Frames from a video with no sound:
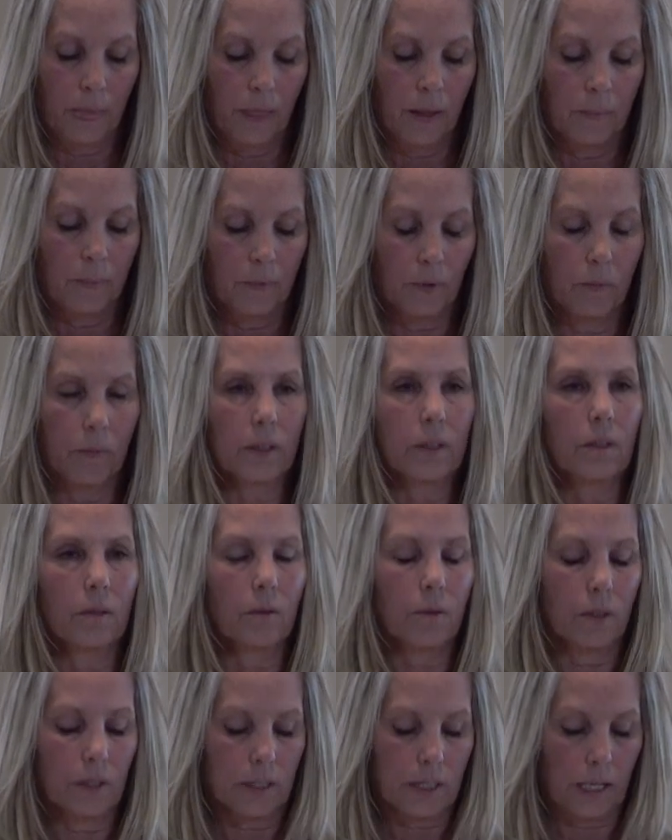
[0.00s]
But with the
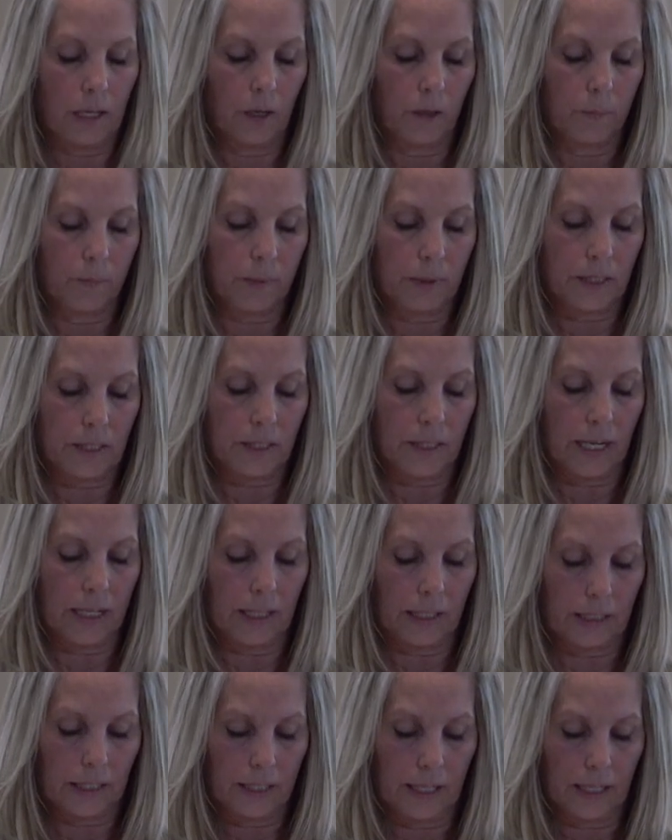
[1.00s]
Lord's help and
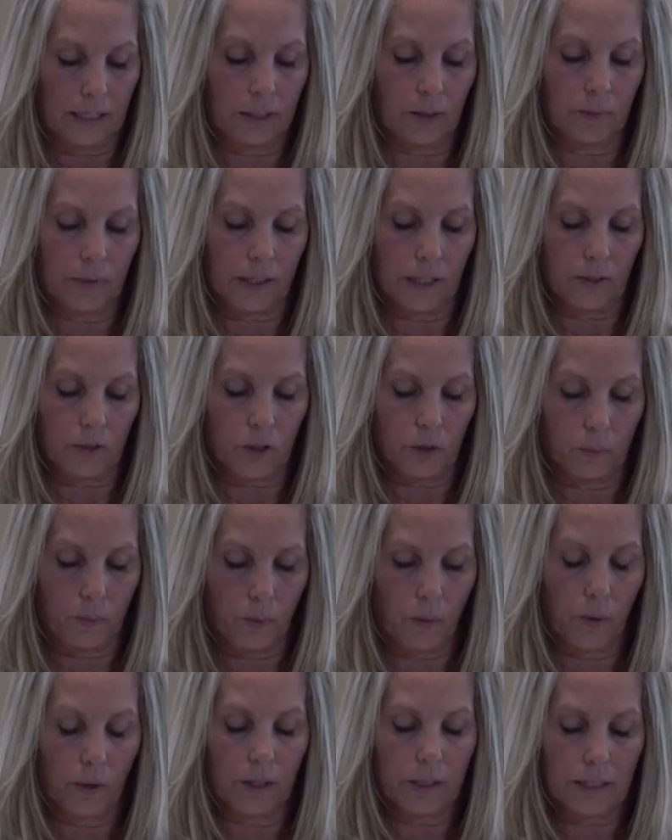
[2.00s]
staying connected with our
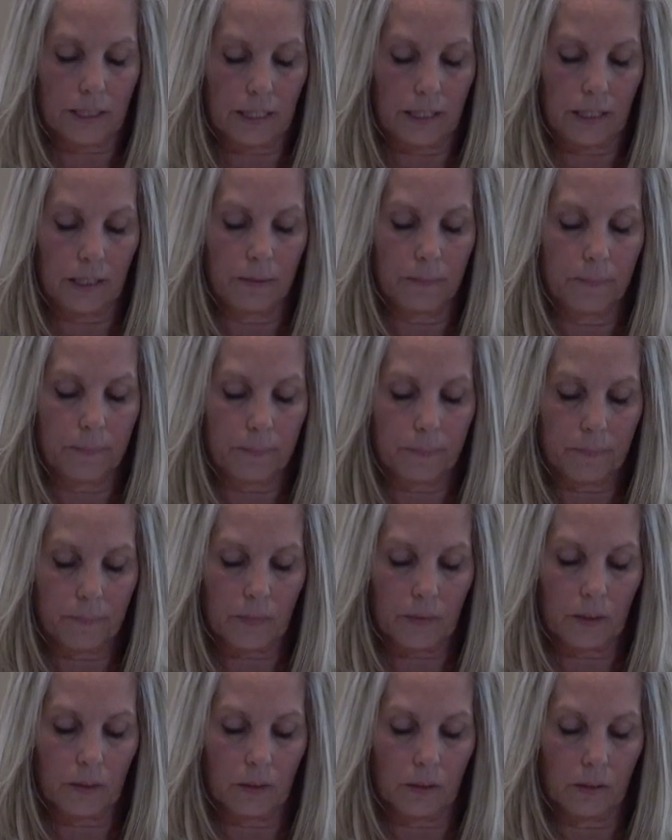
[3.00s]
support team,
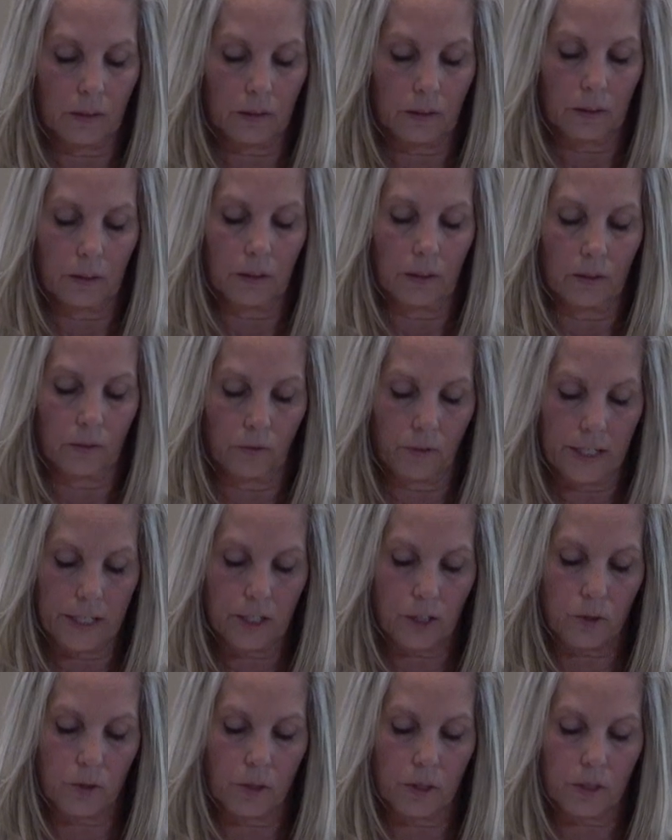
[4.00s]
our
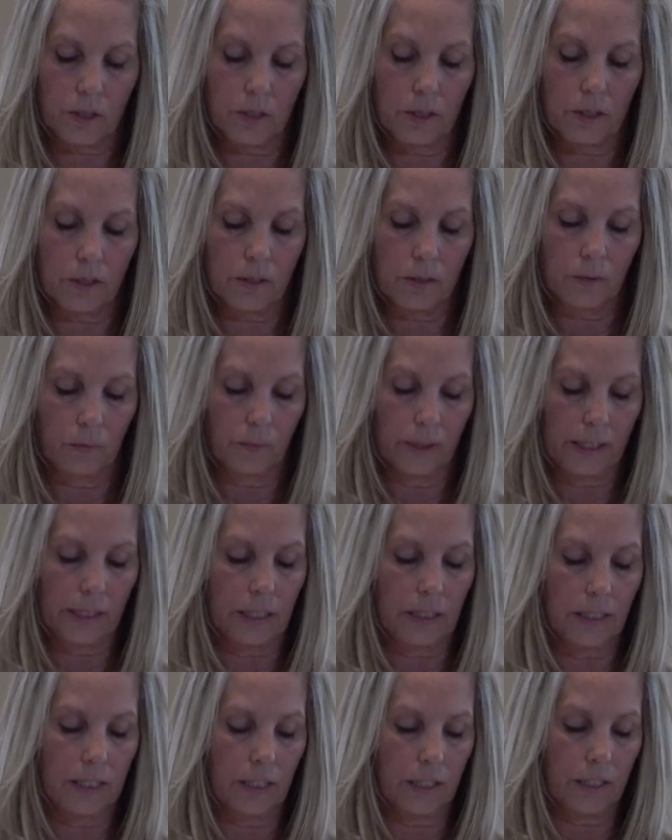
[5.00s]
resources. We
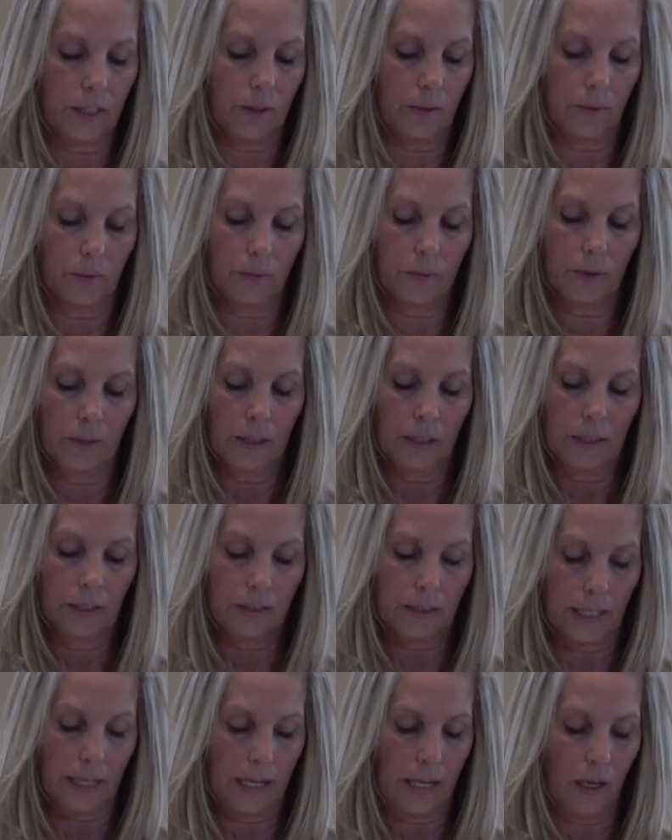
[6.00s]
continue
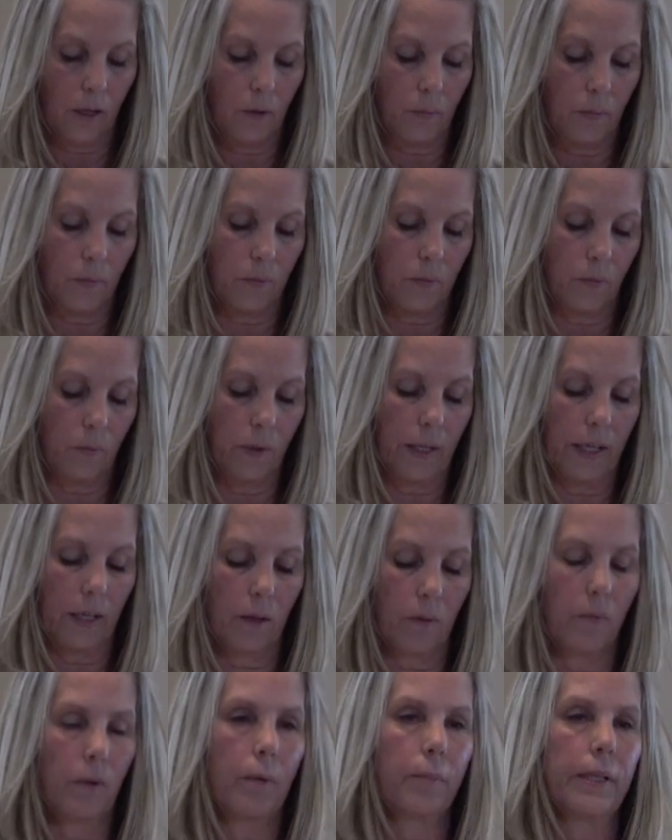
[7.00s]
to help where
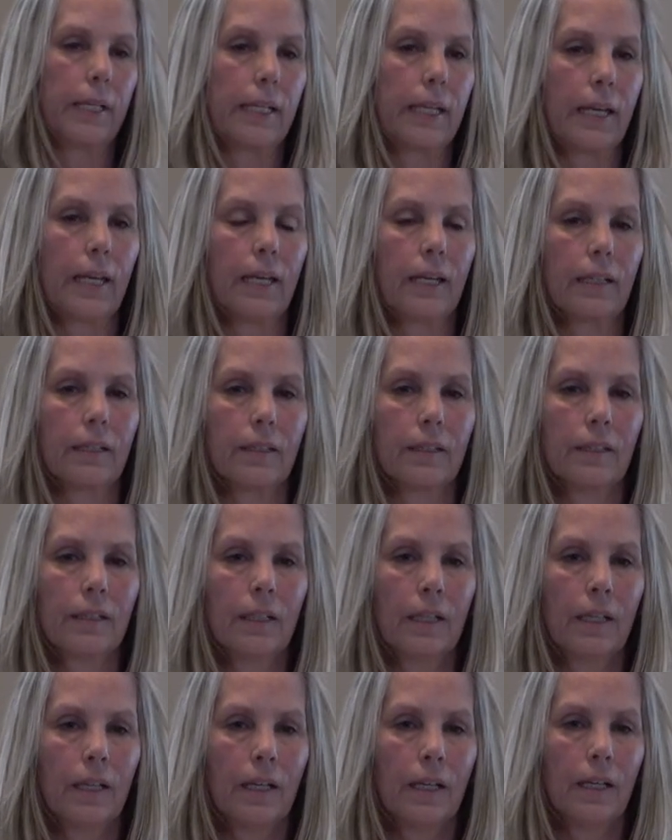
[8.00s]
and when we can.
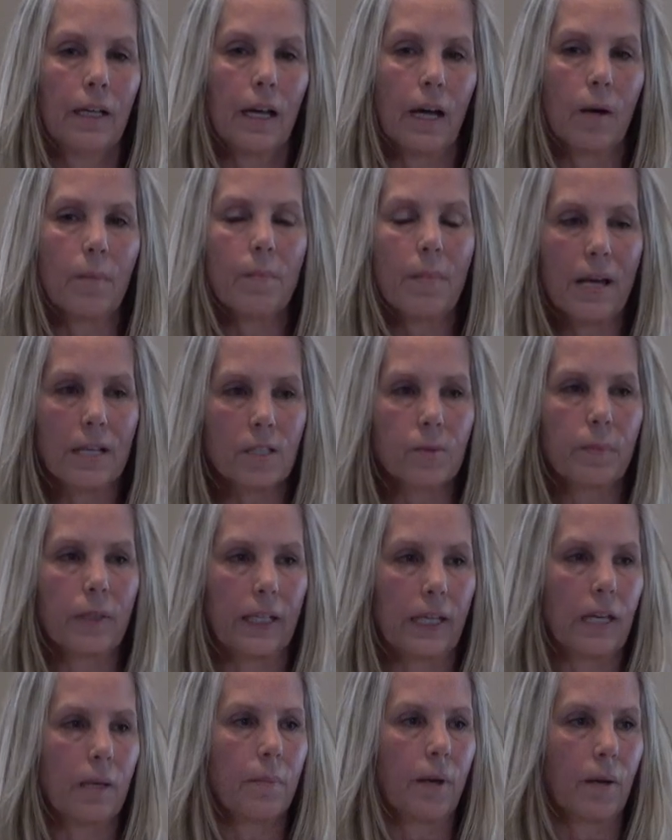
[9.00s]
Our mess
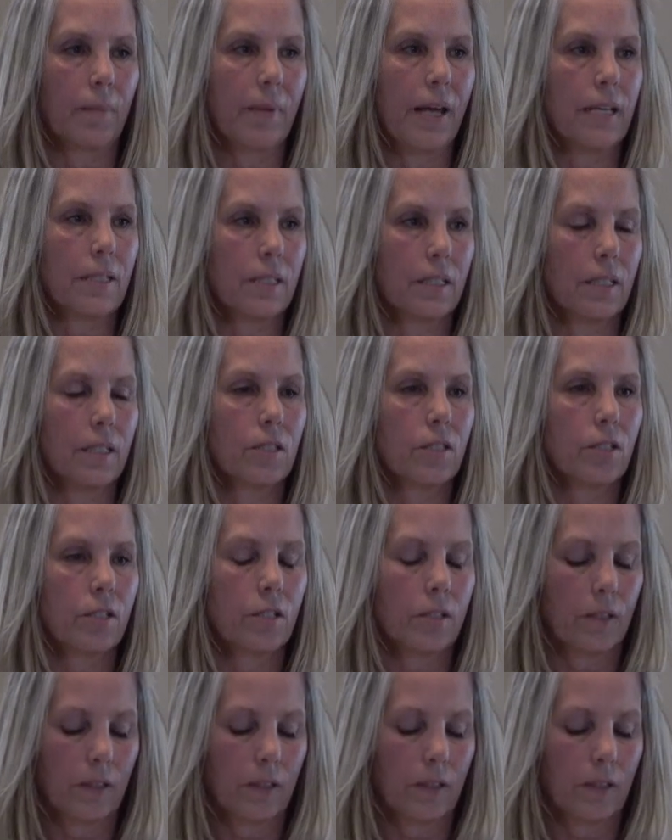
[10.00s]
became our message.